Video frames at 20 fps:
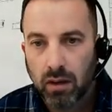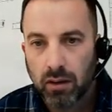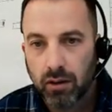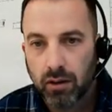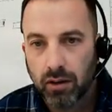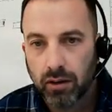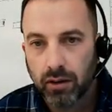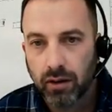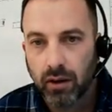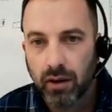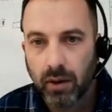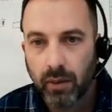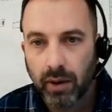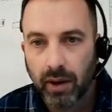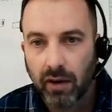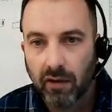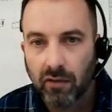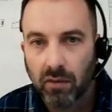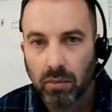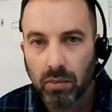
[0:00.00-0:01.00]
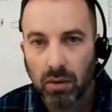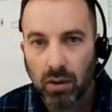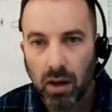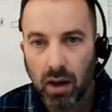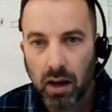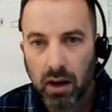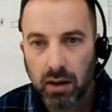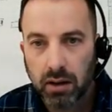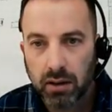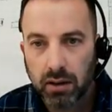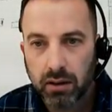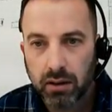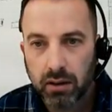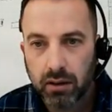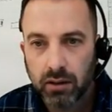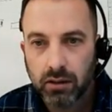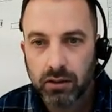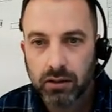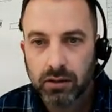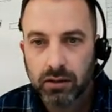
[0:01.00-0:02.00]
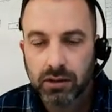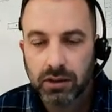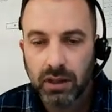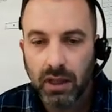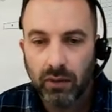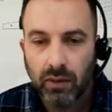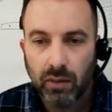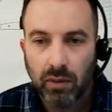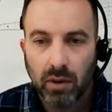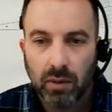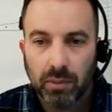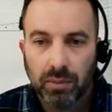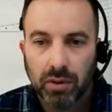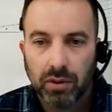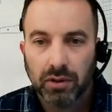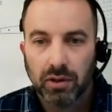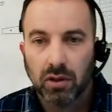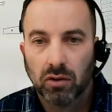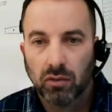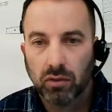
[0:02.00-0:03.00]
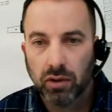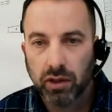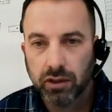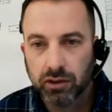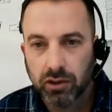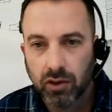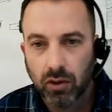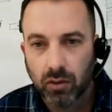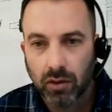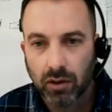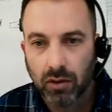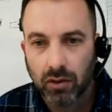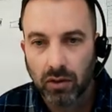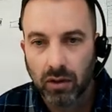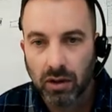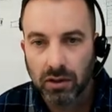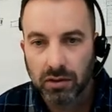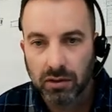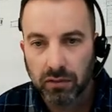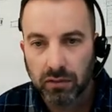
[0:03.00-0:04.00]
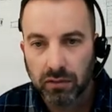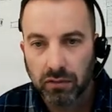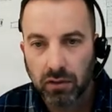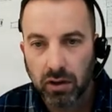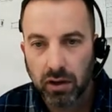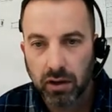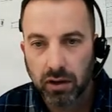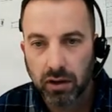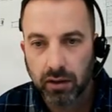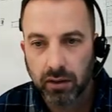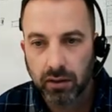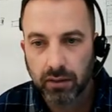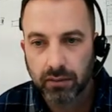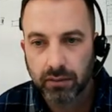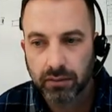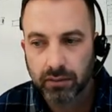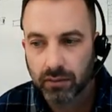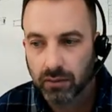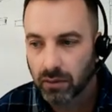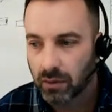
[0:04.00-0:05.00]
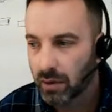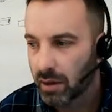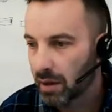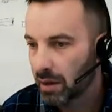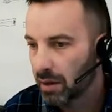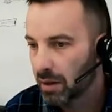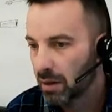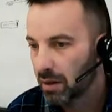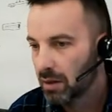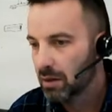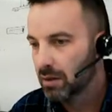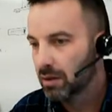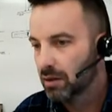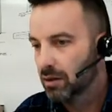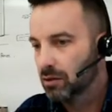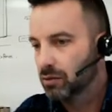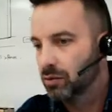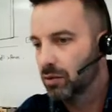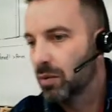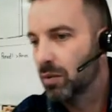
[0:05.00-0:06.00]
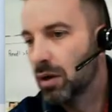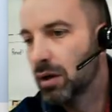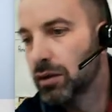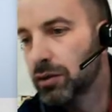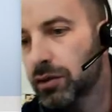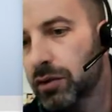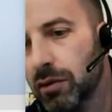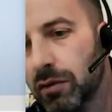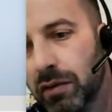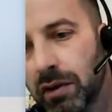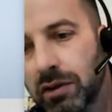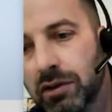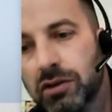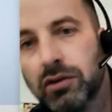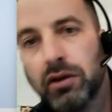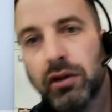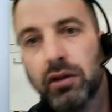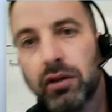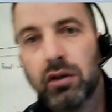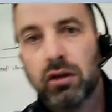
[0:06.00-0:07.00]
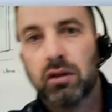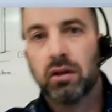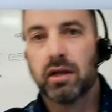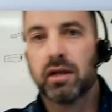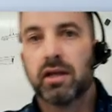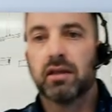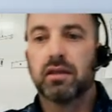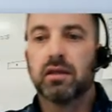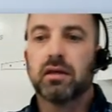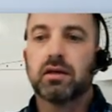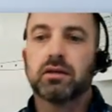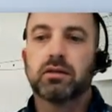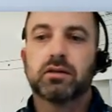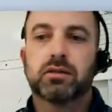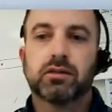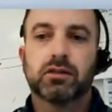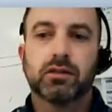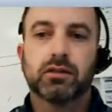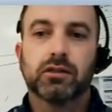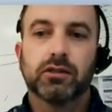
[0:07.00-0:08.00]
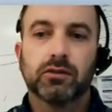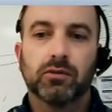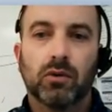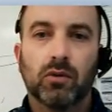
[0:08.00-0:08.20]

There you go. Now we have our block. So now we want to put the grids going across the front here. Okay, because we want it to eventually look like this. This